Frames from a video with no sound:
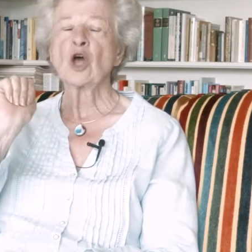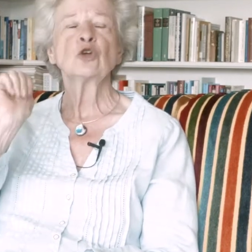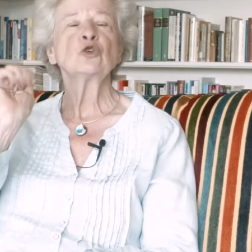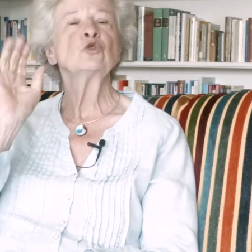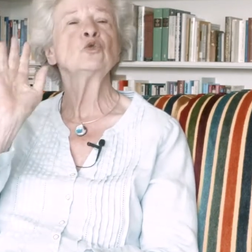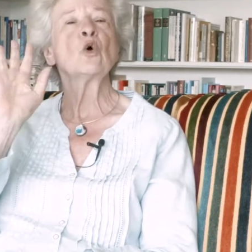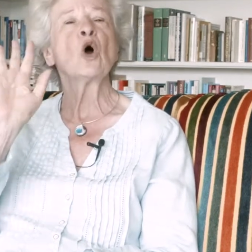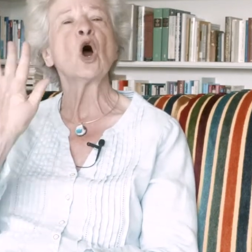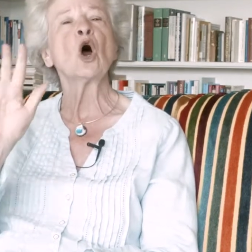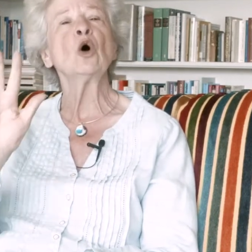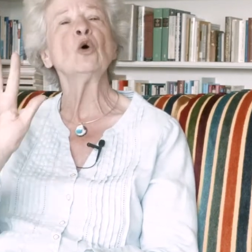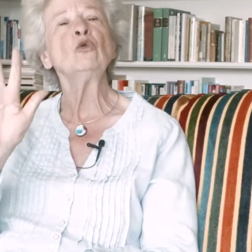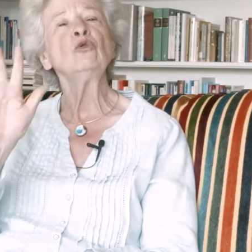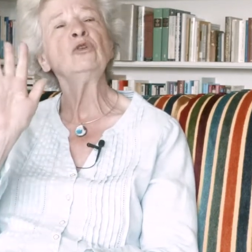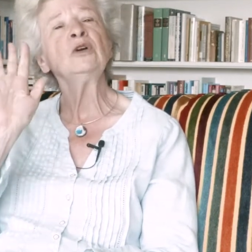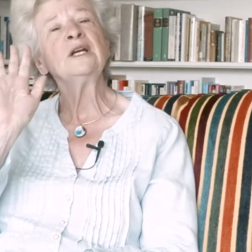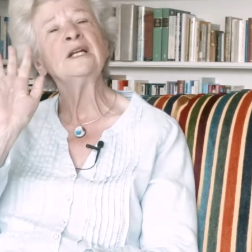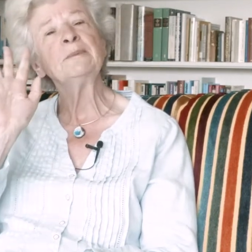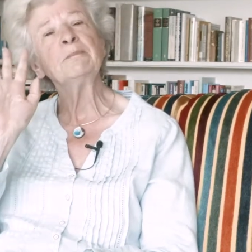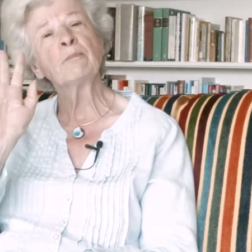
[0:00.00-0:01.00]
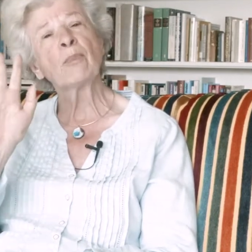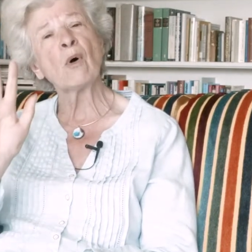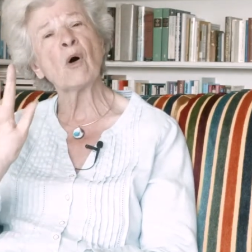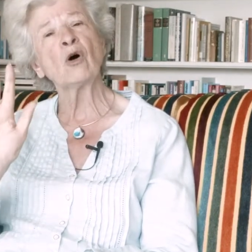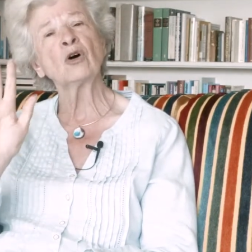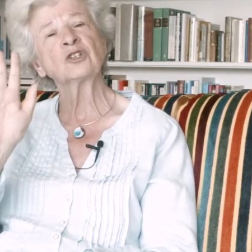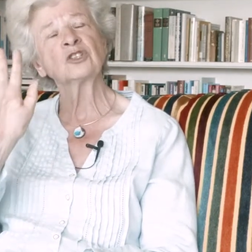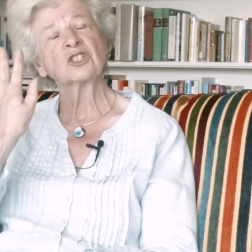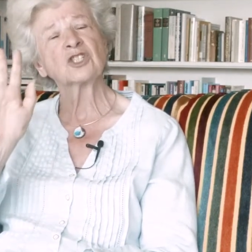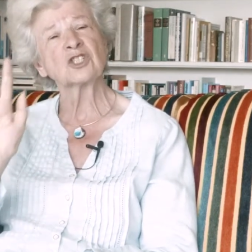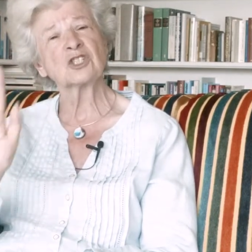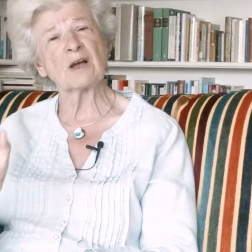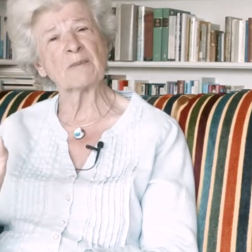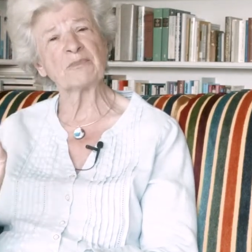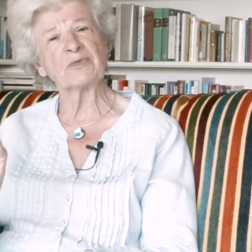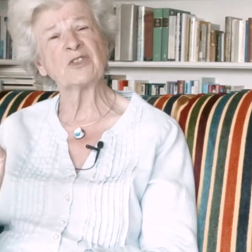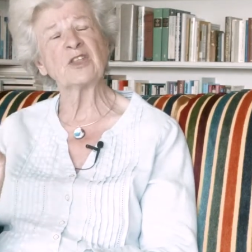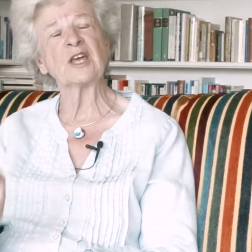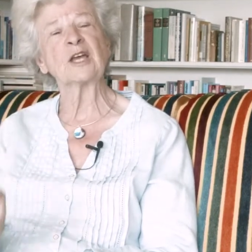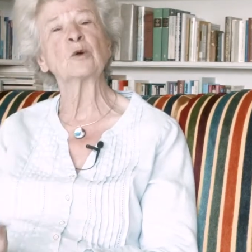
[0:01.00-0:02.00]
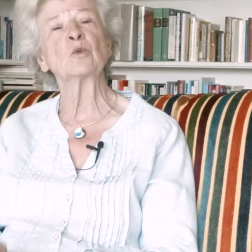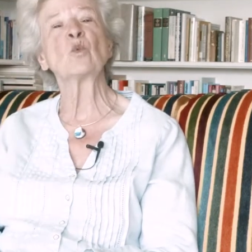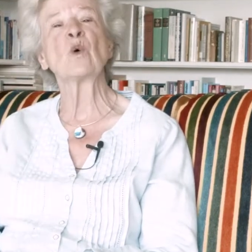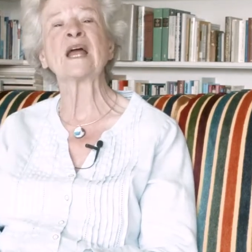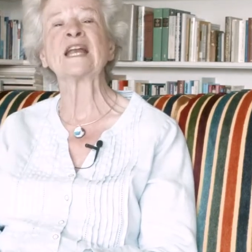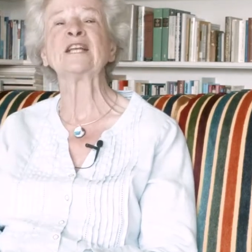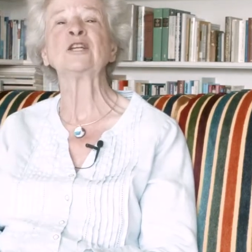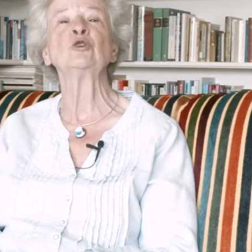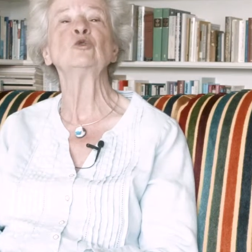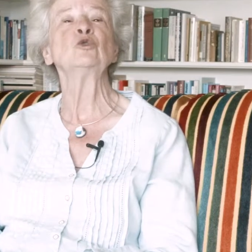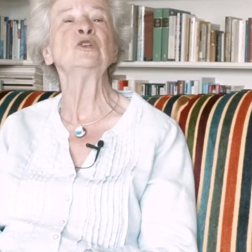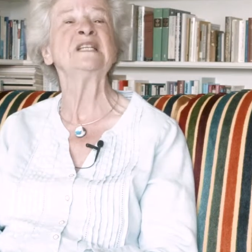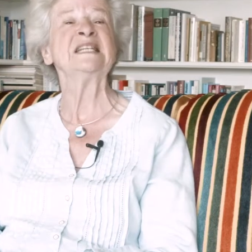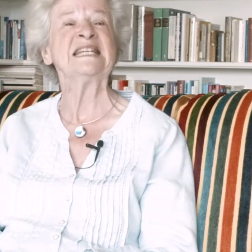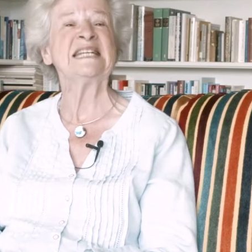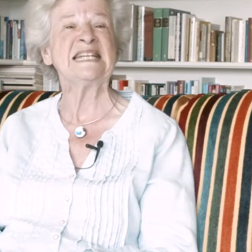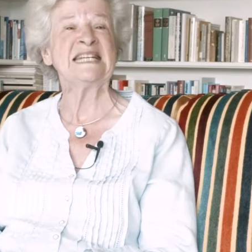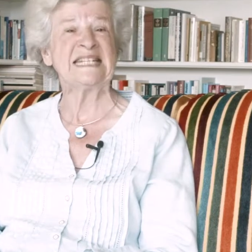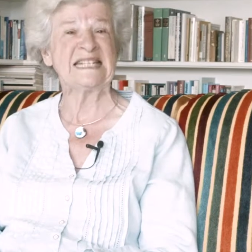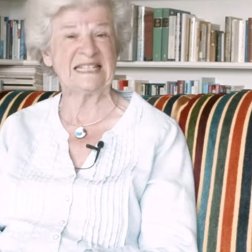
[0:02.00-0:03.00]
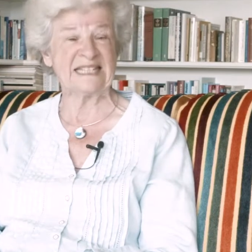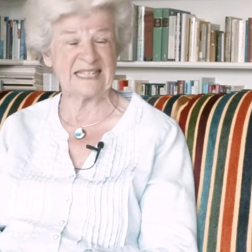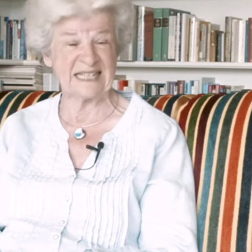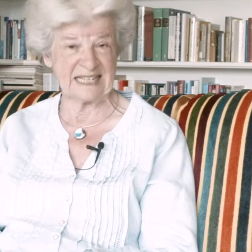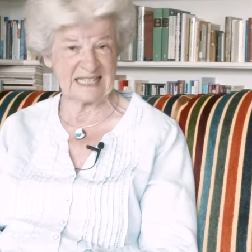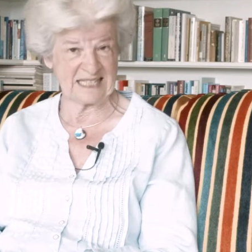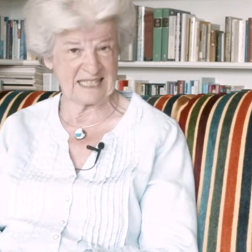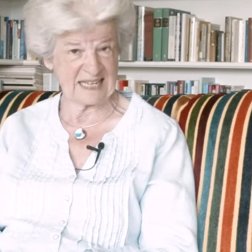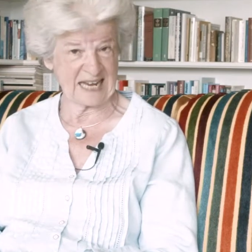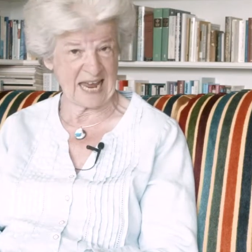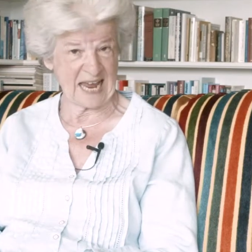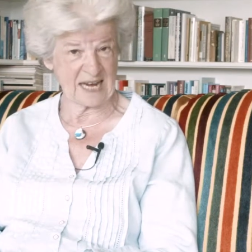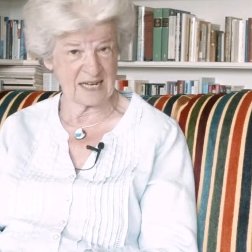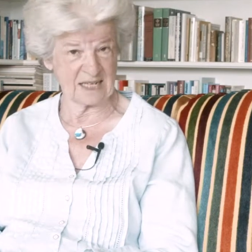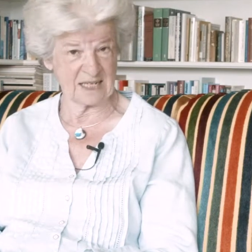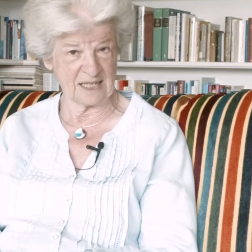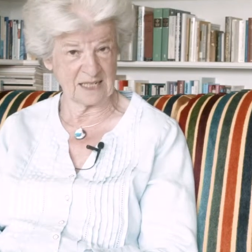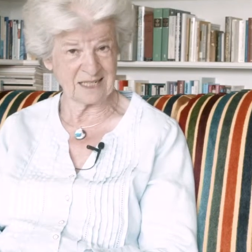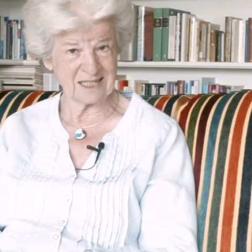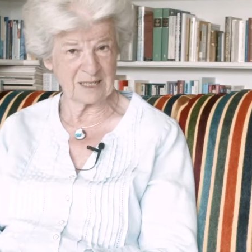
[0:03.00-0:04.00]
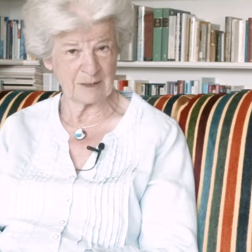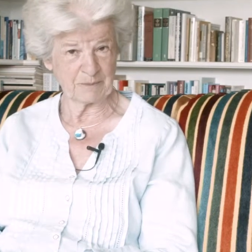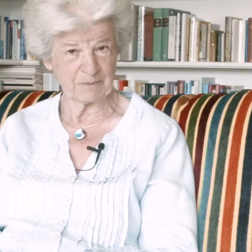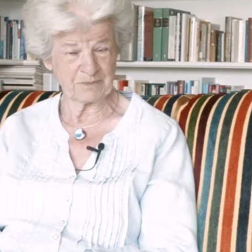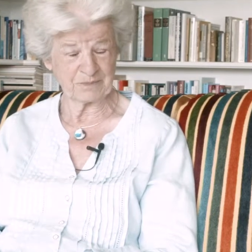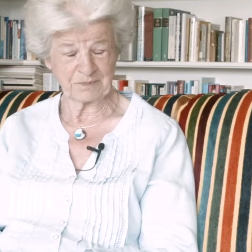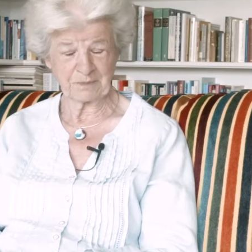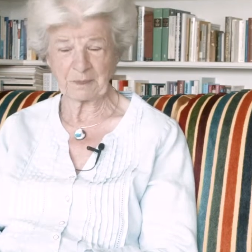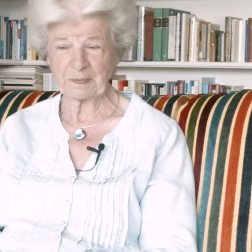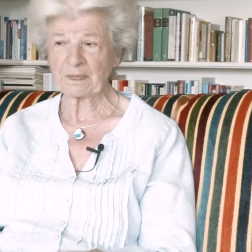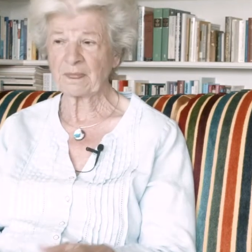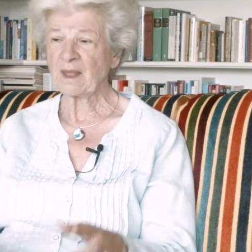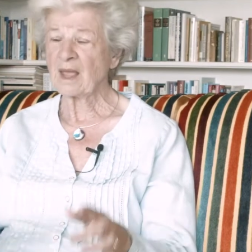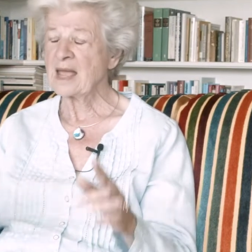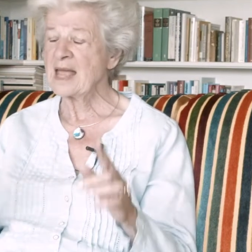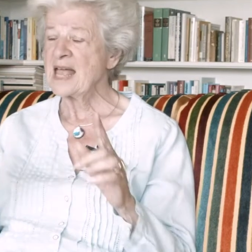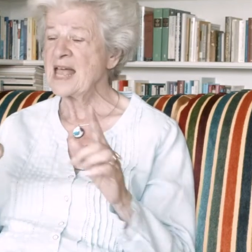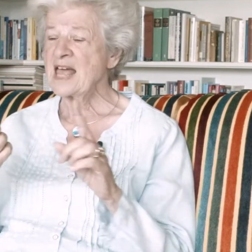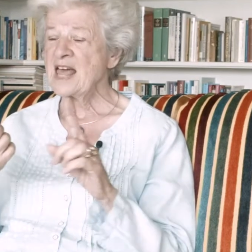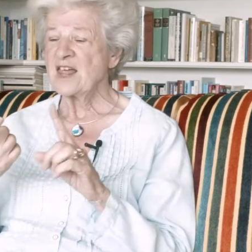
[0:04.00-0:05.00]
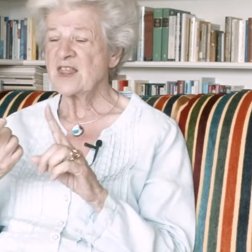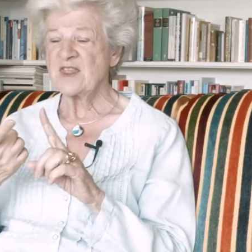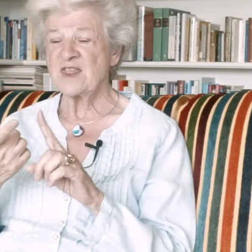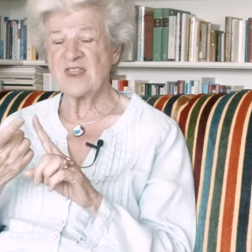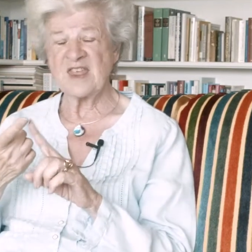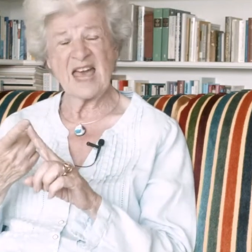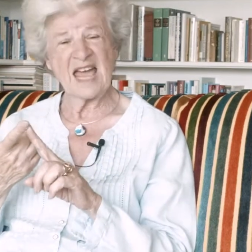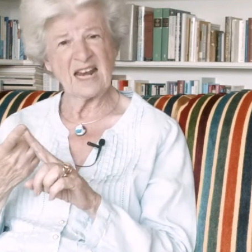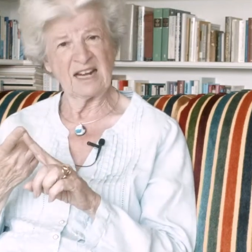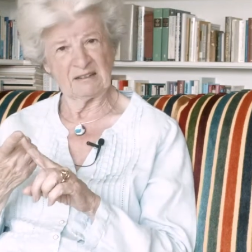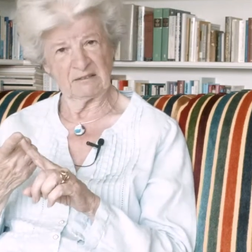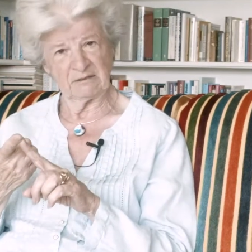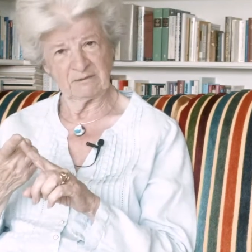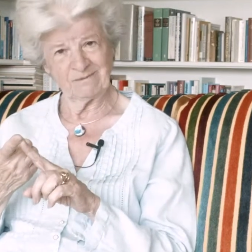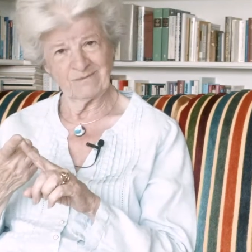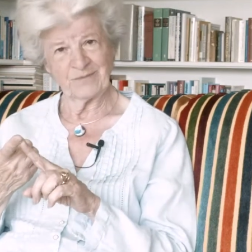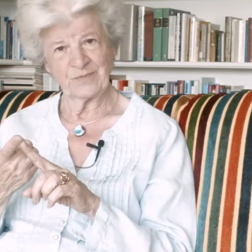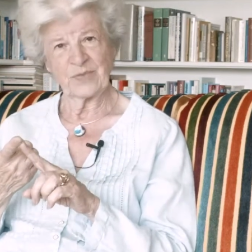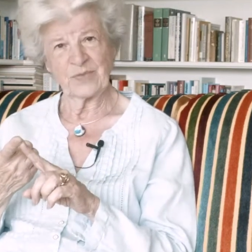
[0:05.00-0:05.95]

you only bought something when you needed it. Then